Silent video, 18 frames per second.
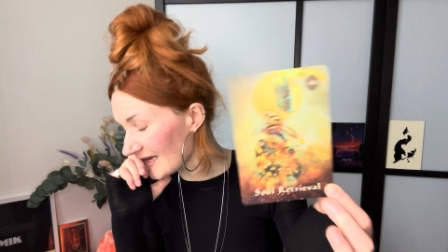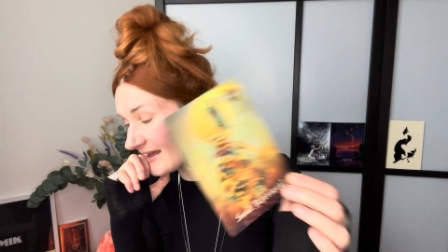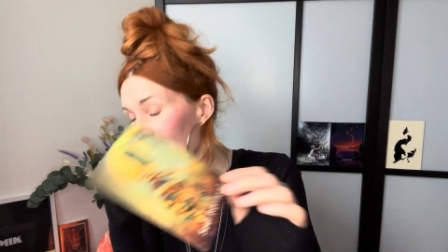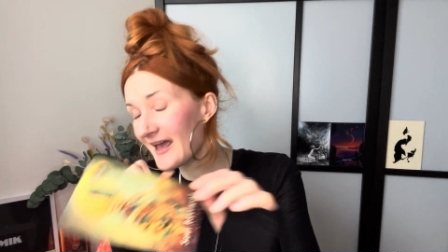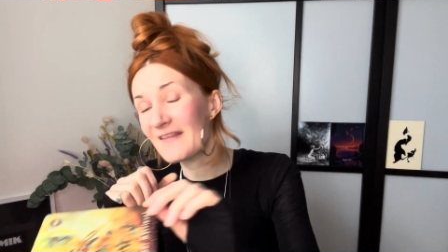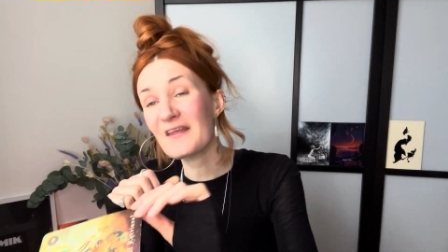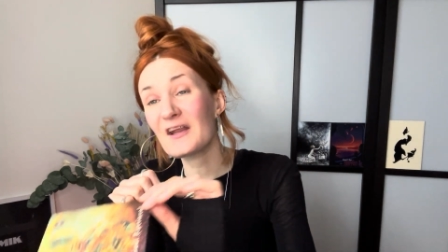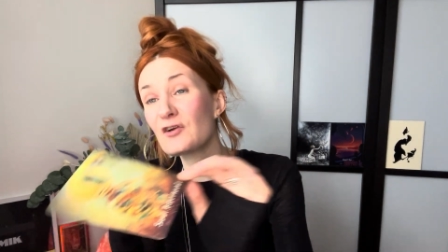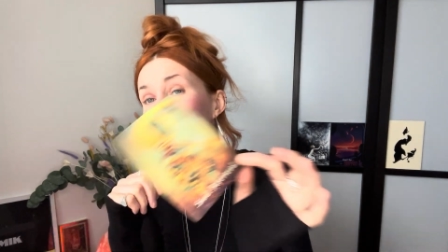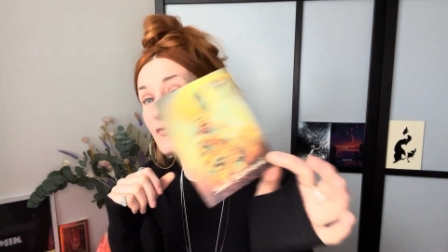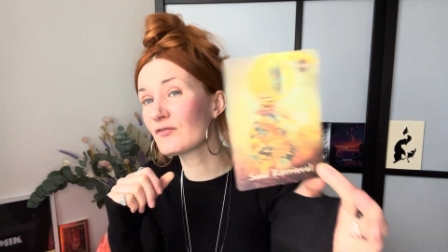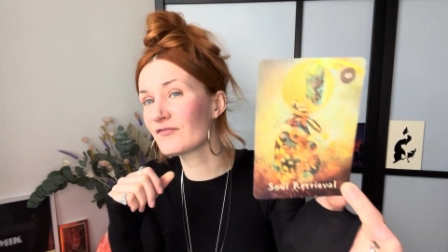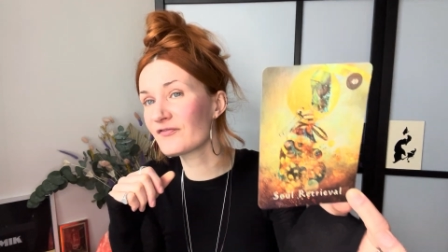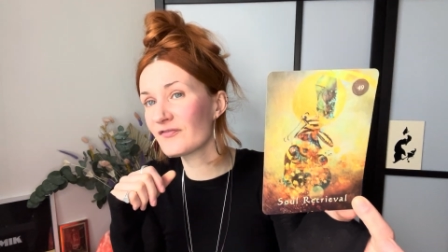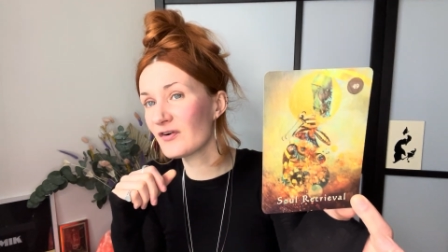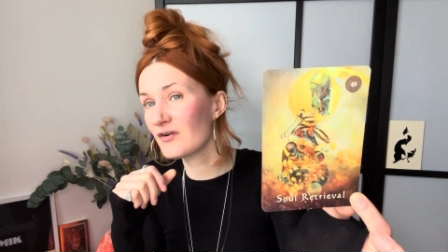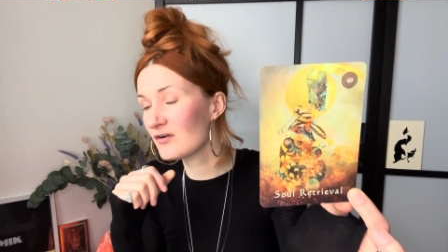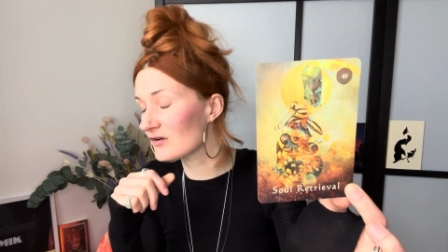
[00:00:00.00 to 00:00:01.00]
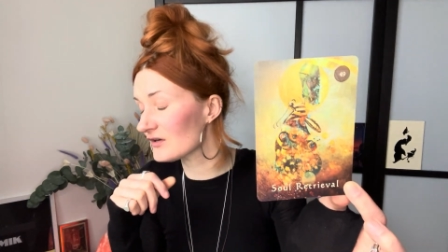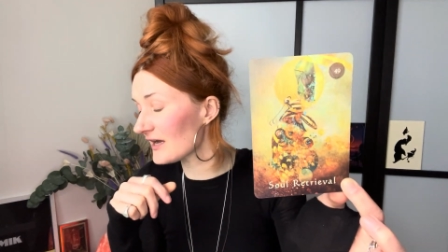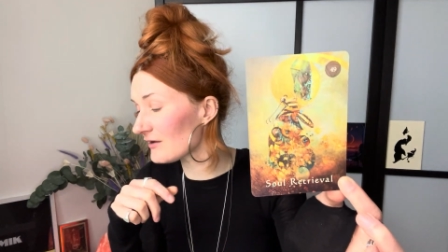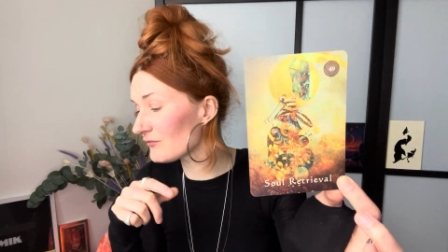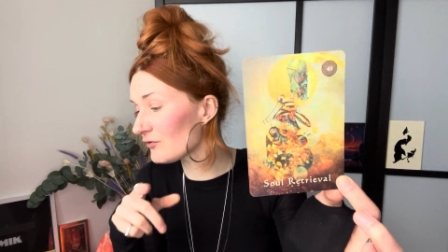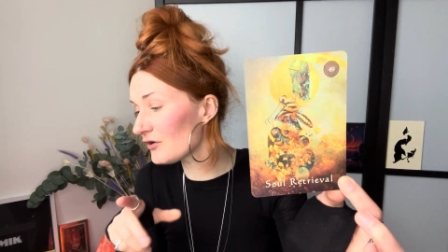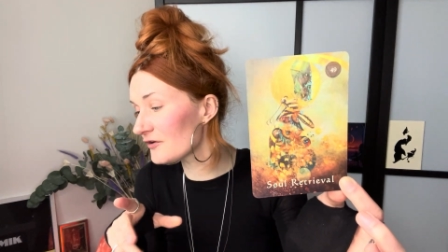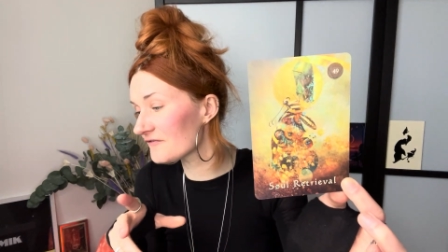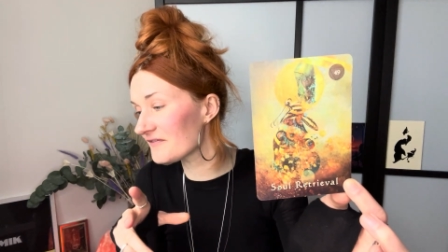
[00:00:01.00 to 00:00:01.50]
And then I wrote
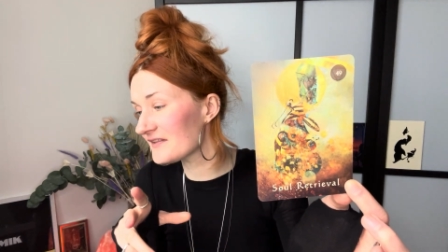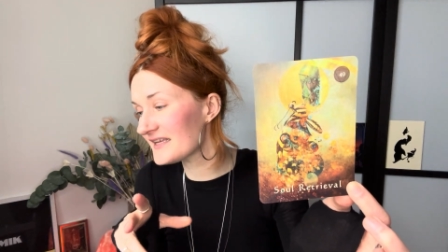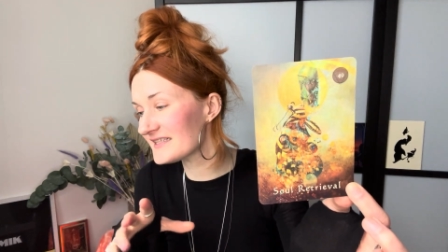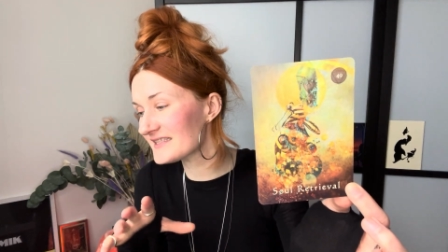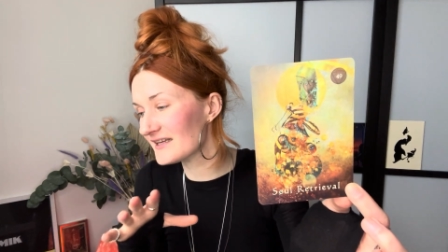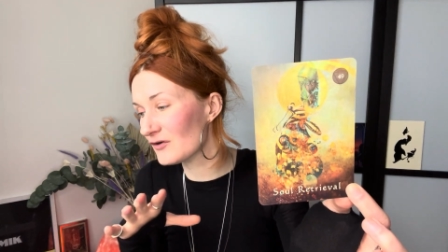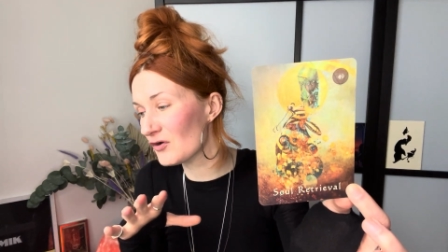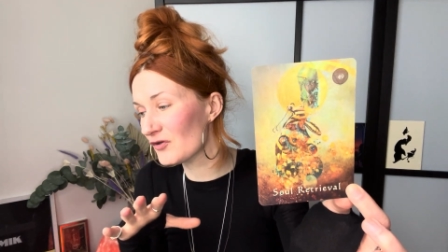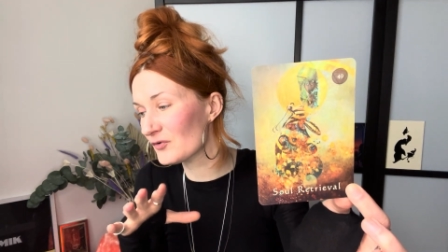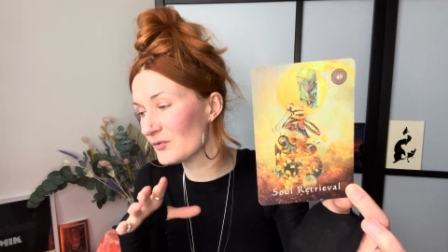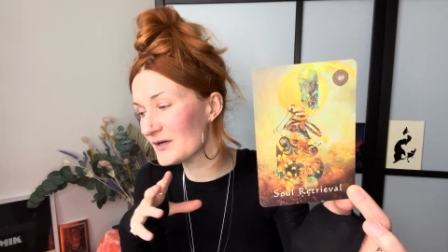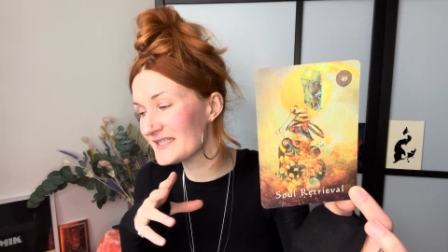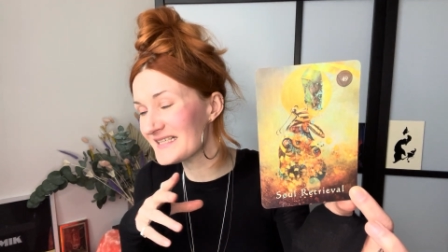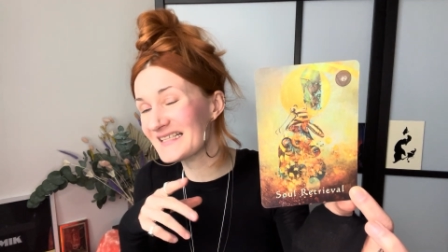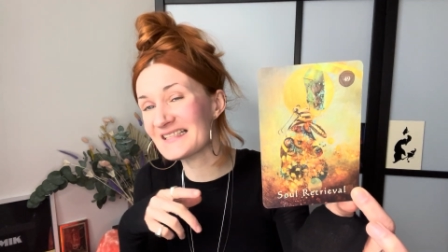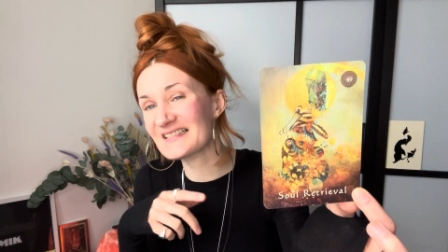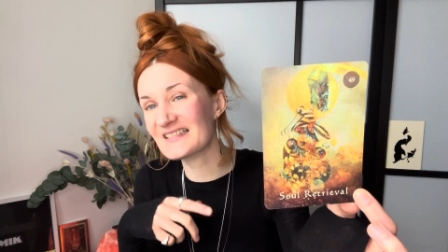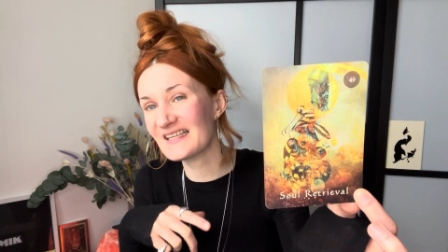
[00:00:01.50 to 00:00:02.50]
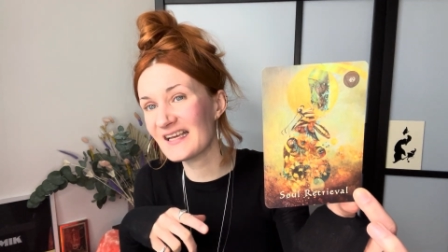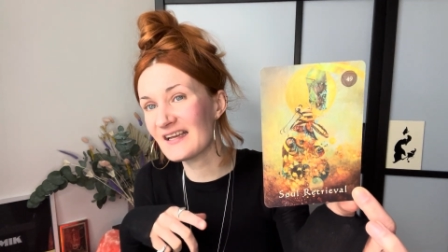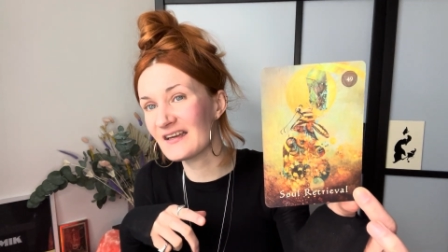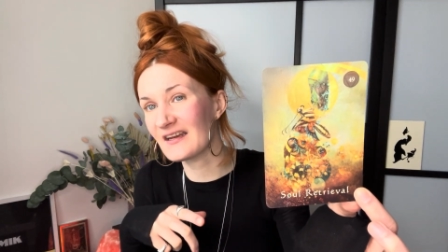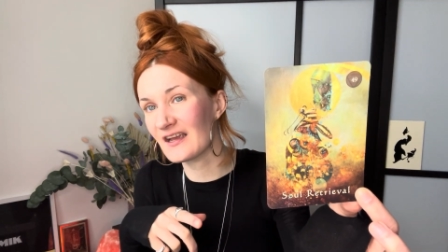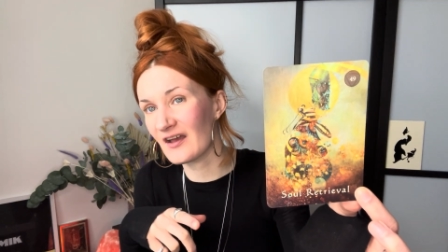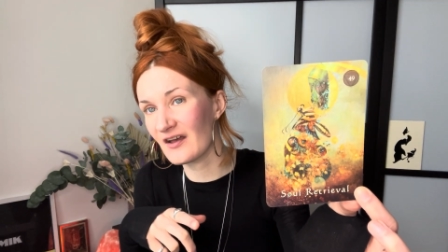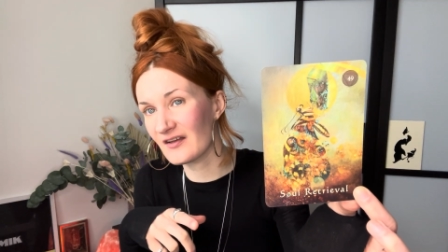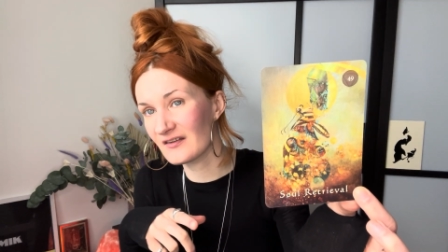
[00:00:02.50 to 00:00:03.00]
for this, I got the word
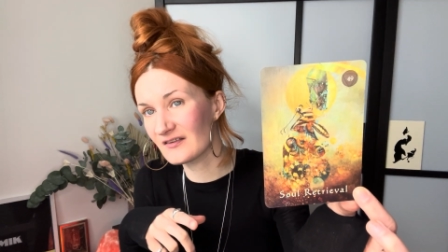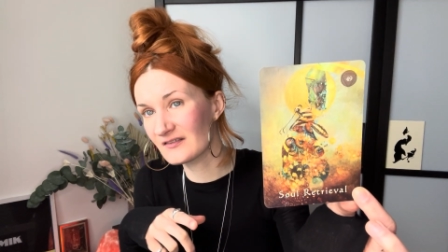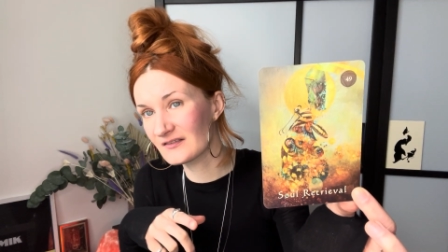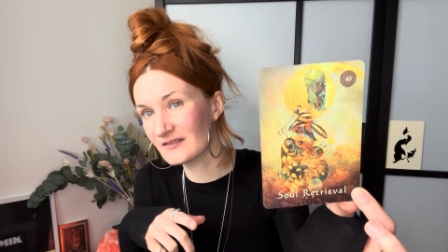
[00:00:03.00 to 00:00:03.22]
insignia,